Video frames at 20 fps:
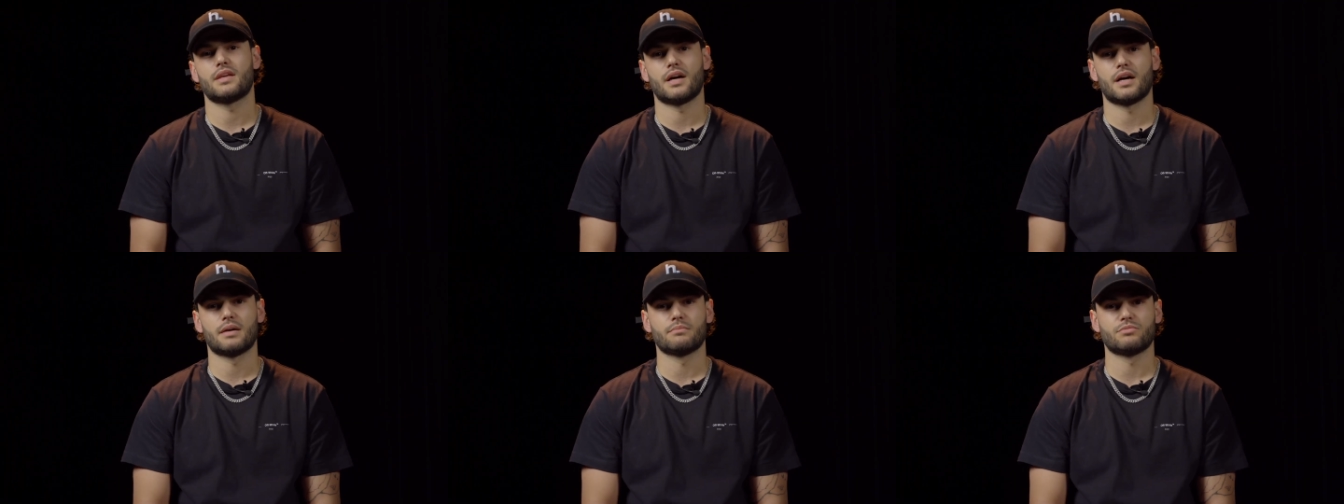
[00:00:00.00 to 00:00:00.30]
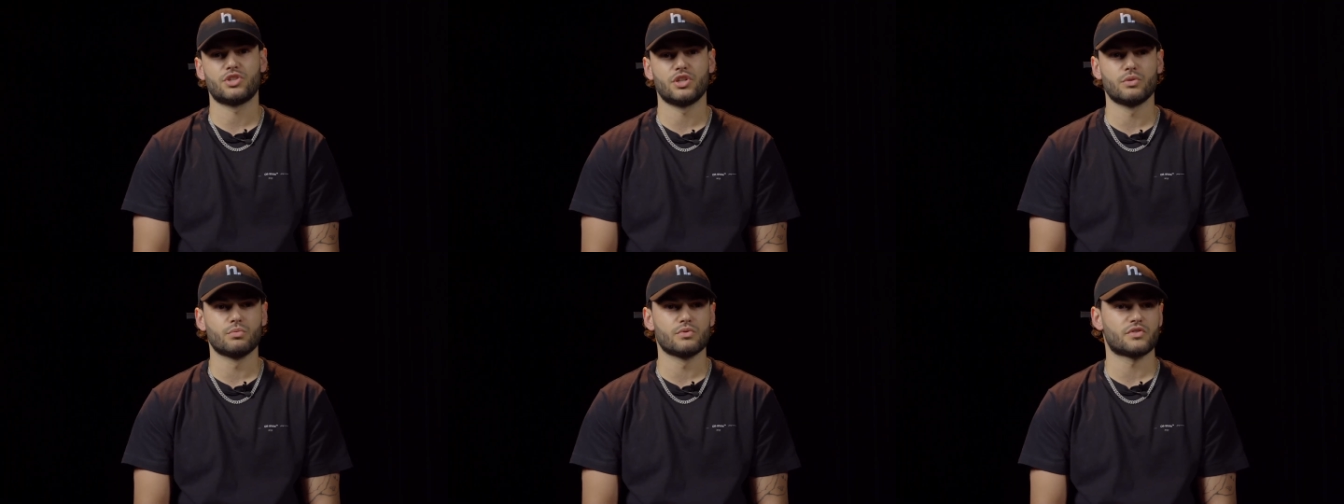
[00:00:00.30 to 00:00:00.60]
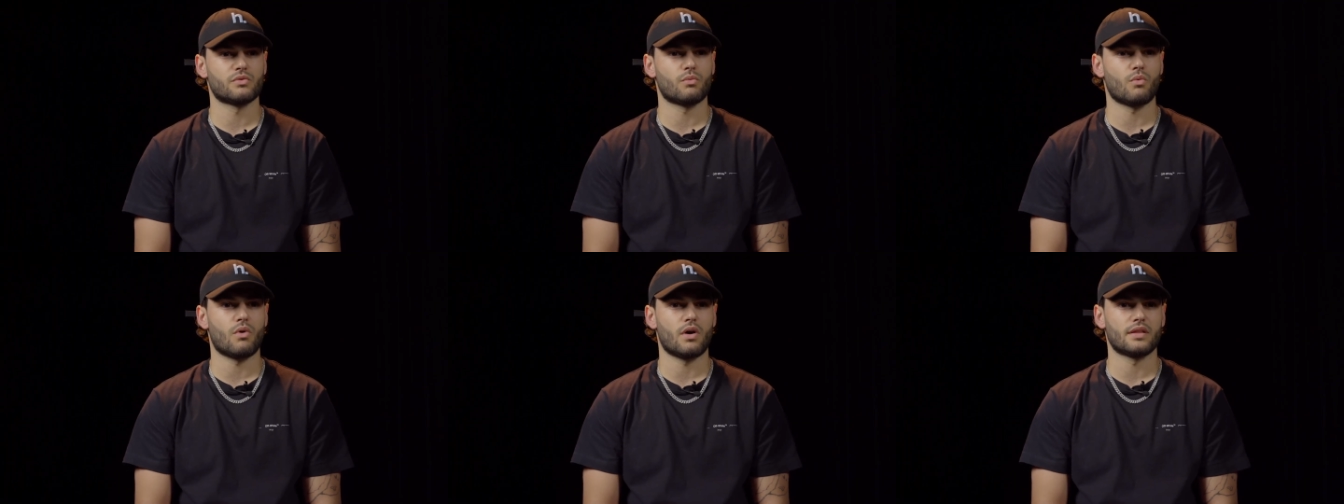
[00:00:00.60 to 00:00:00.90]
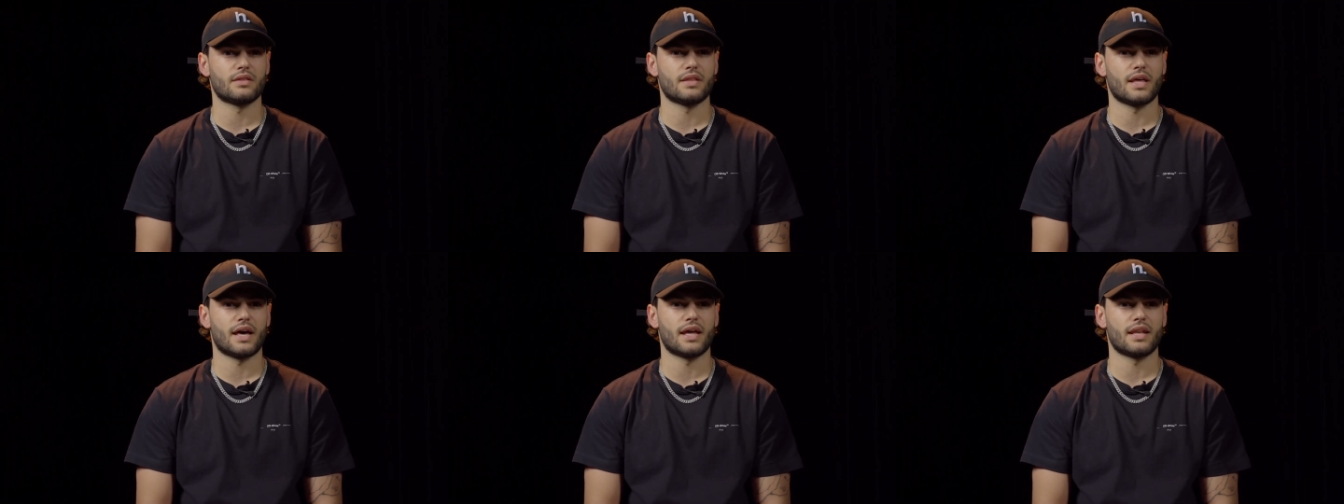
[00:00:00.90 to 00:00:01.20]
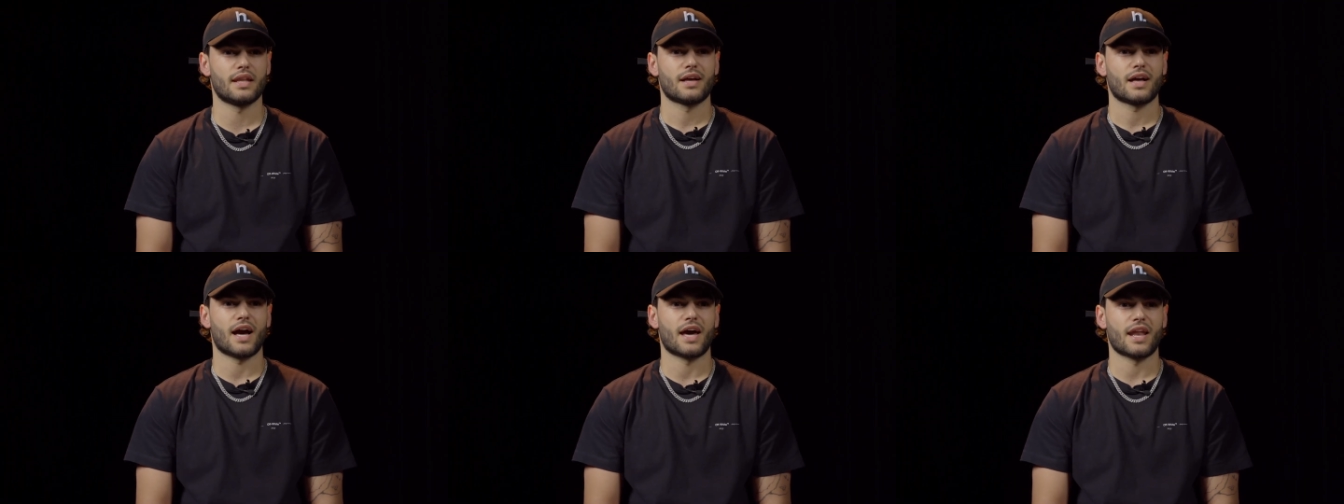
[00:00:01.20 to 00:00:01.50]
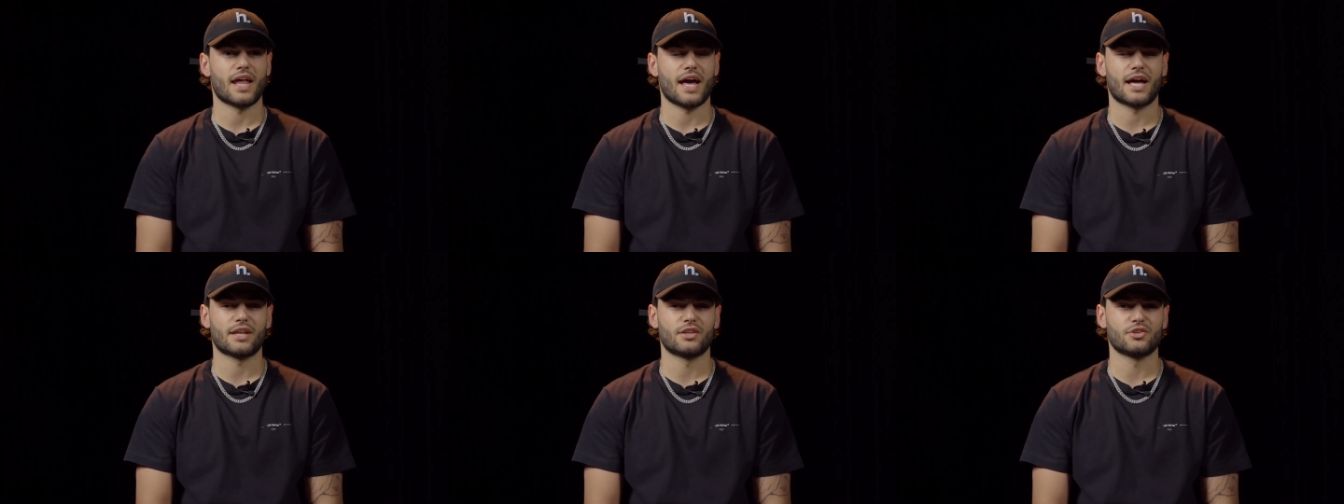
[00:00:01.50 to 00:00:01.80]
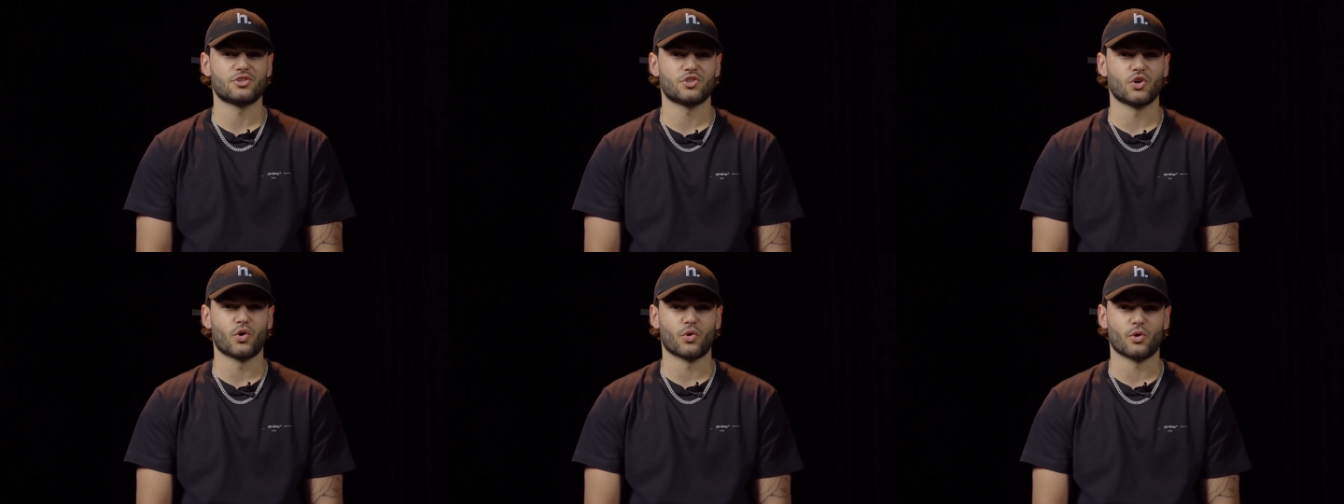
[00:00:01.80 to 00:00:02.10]
um, she was the one that kind of had
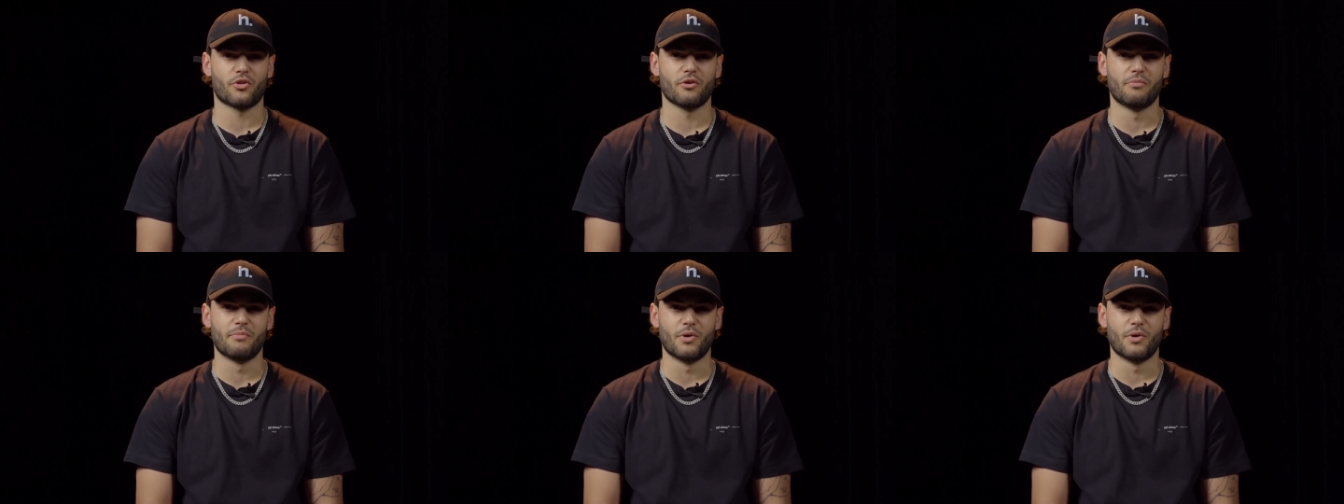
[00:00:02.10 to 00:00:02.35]
to shoulder the